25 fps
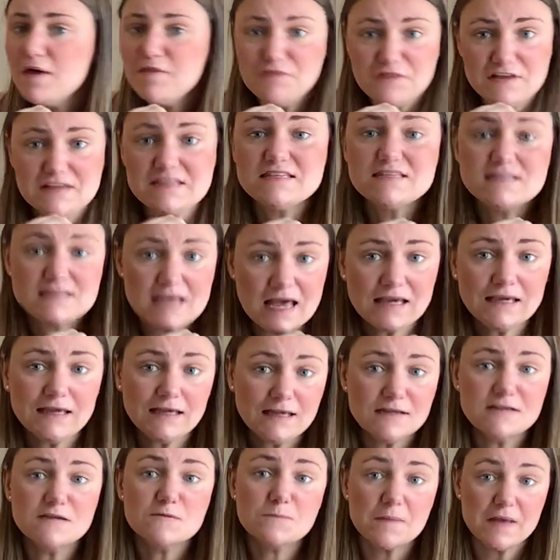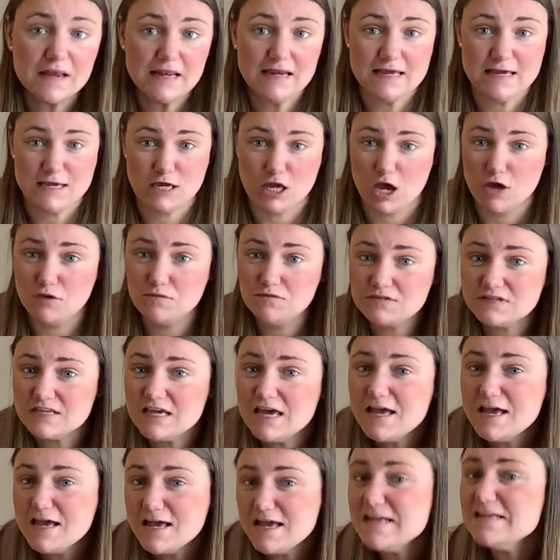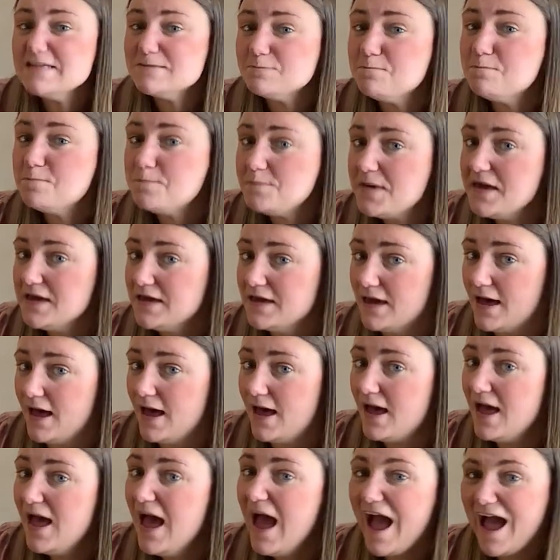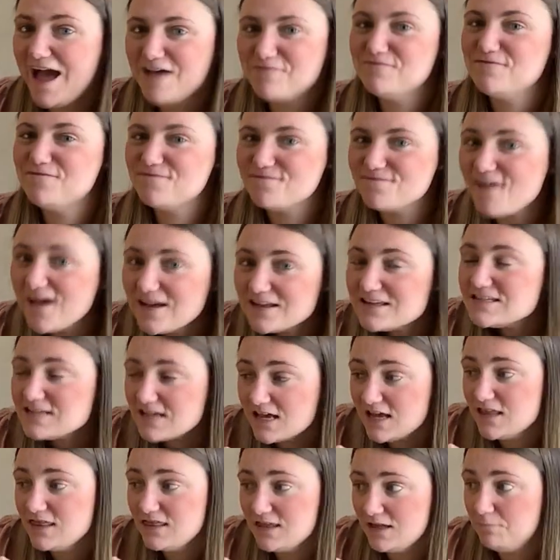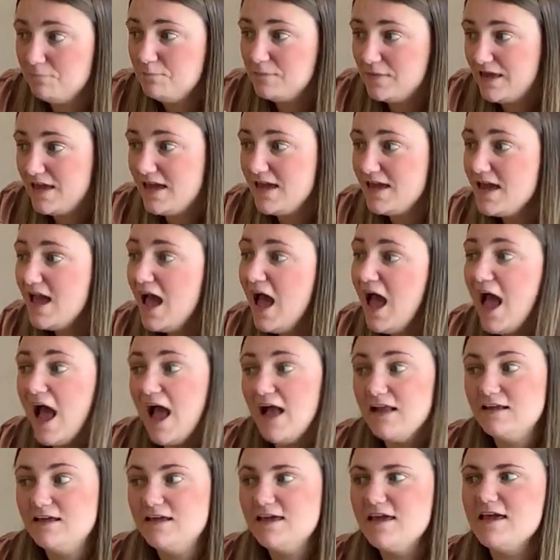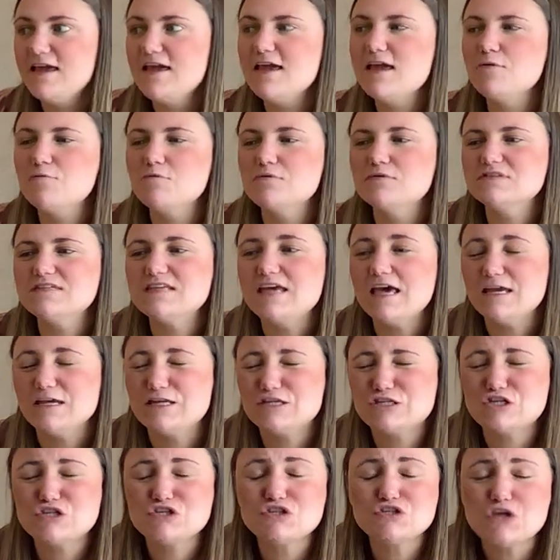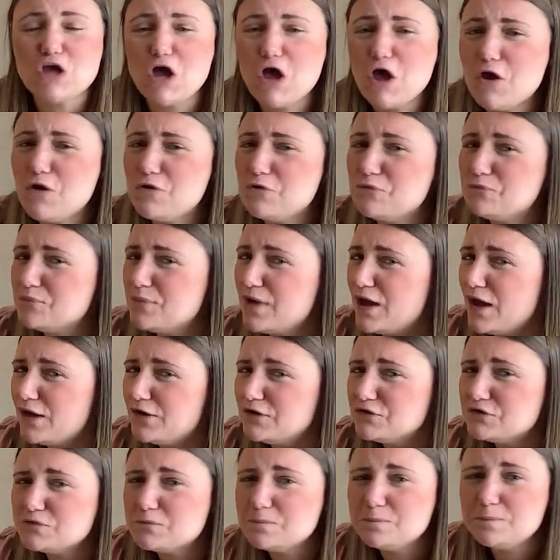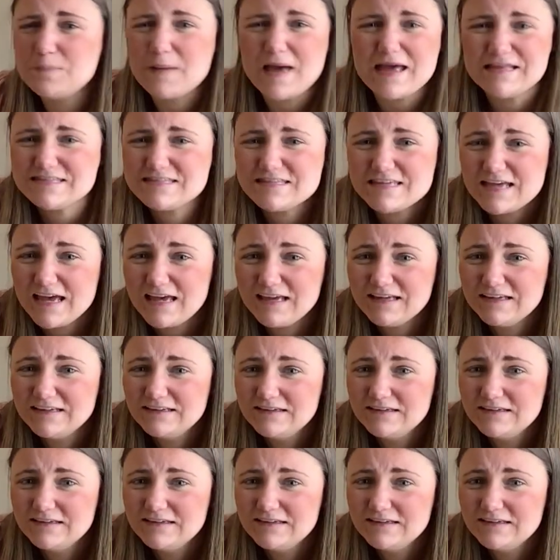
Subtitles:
the second billy goat is bigger and fatter than me, and he will taste so much better.